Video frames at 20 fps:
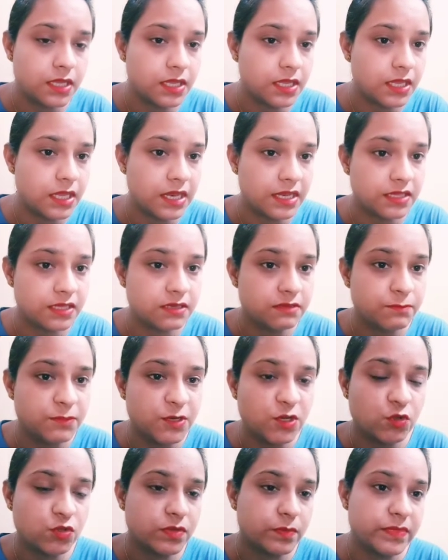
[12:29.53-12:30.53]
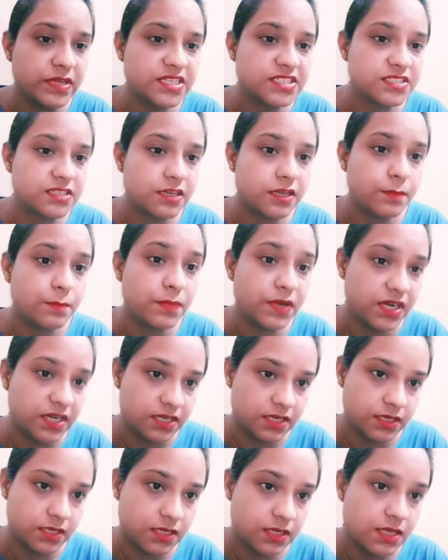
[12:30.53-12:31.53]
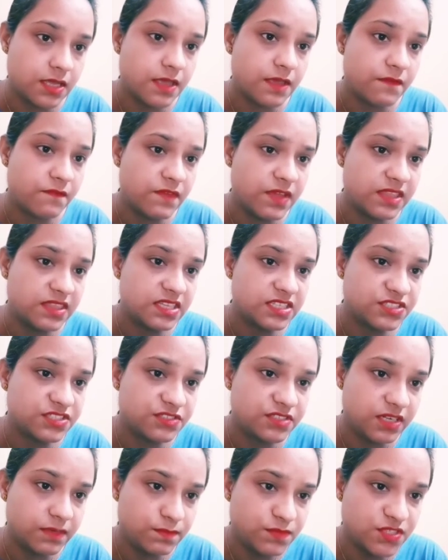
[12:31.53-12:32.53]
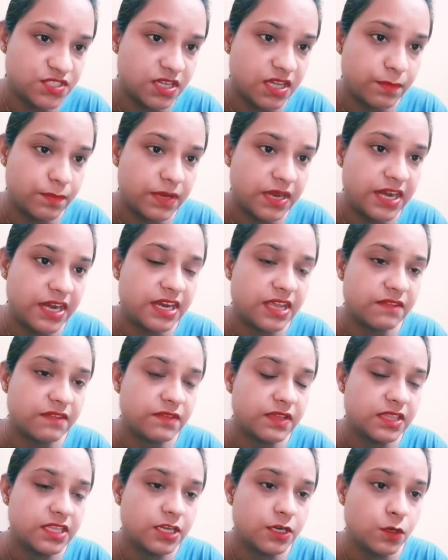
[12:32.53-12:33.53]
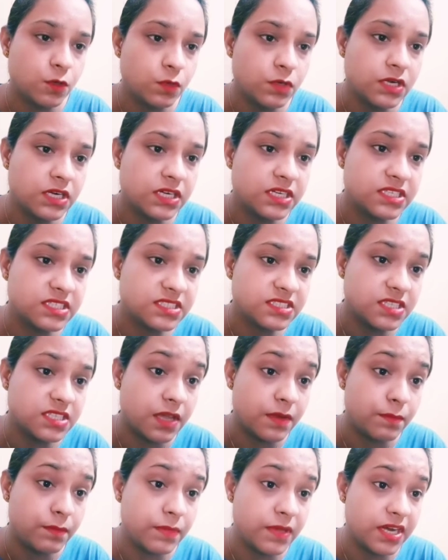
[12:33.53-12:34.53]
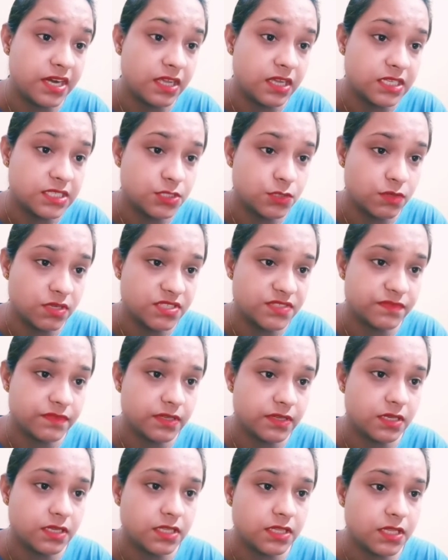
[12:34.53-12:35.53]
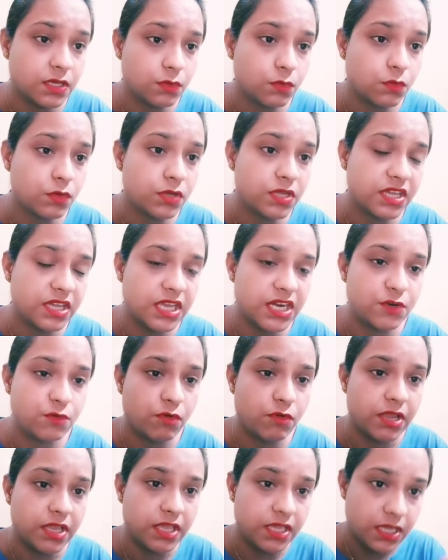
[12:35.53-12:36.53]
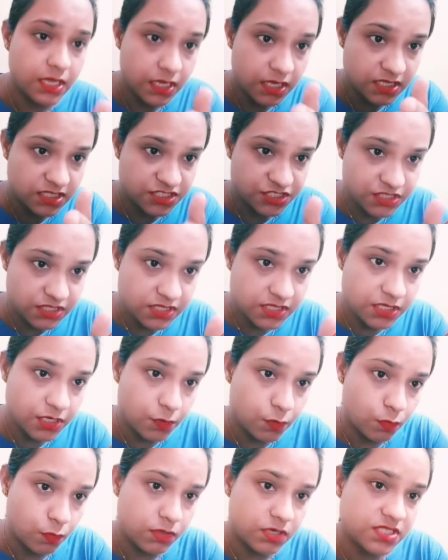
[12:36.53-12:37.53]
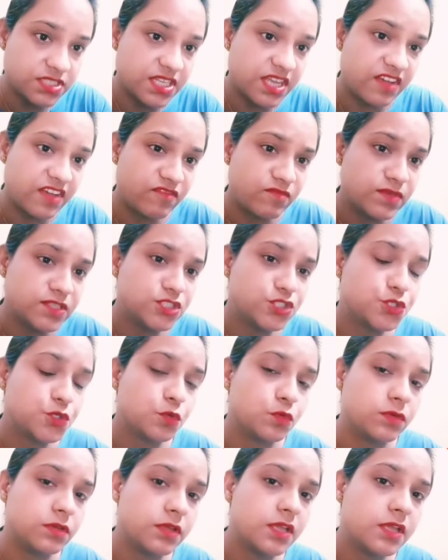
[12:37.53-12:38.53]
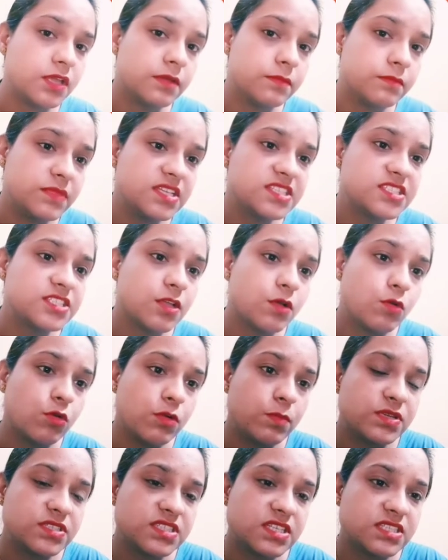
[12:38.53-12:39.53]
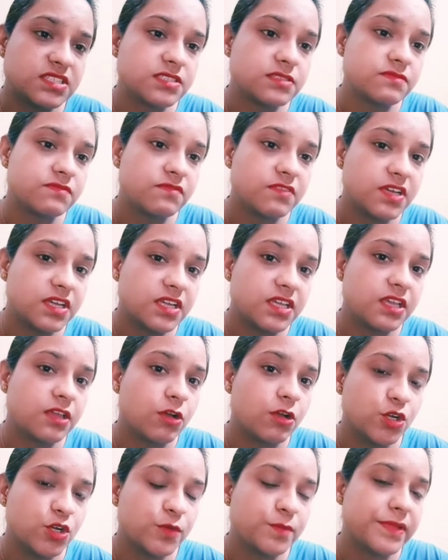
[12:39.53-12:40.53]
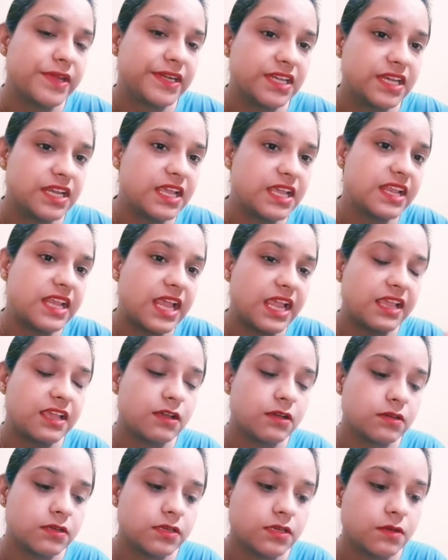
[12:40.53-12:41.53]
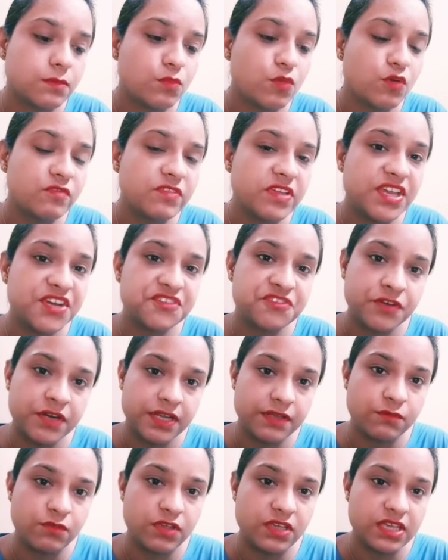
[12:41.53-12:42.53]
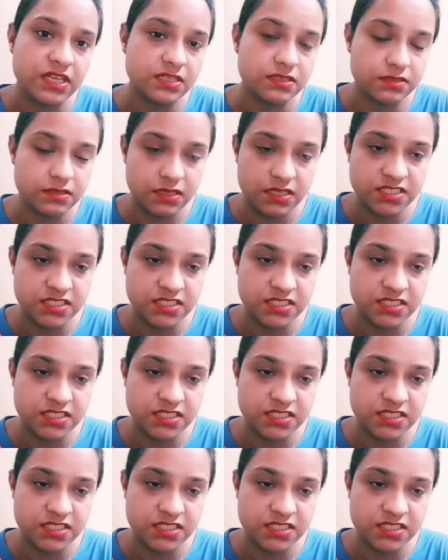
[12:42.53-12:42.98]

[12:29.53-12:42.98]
below the mixer, but when the strips are made and when the noodle discs are made also as well in the cooking and drying, still the rollers have been shown. Means the whole process working automatically. And like on a moving tray, we can